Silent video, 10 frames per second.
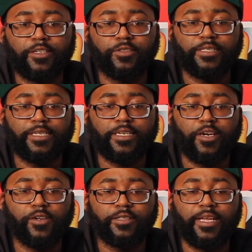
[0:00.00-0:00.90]
little
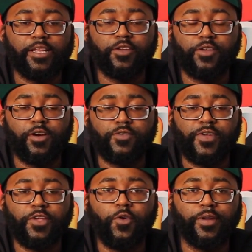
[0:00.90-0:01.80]
dealio letting you know
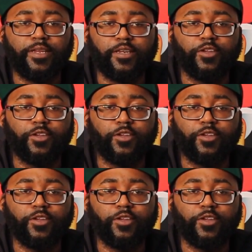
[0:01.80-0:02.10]
that you only need